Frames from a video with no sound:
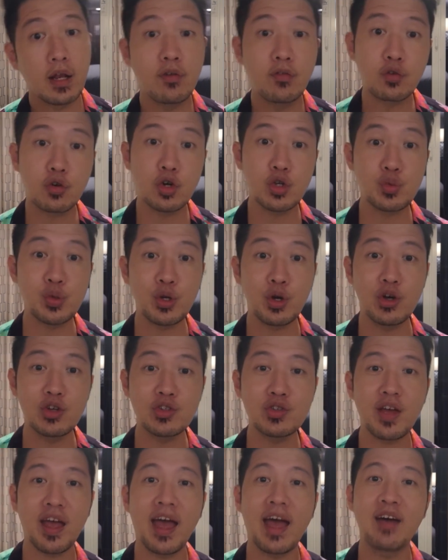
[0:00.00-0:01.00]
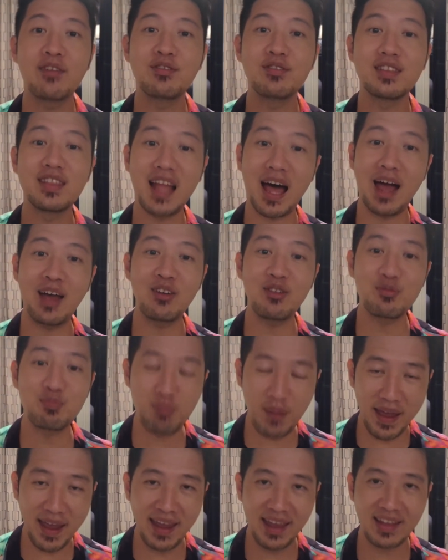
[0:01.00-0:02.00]
And of course, we also have
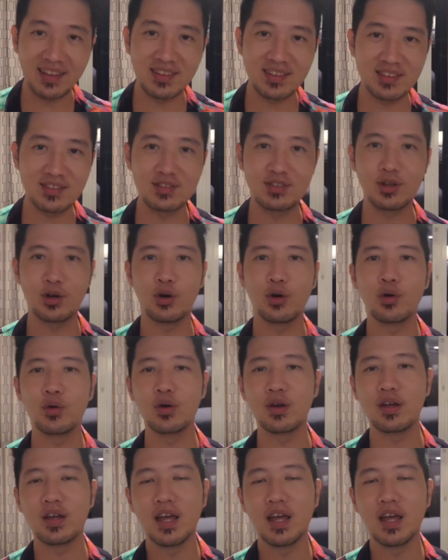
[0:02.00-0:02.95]
live bands. So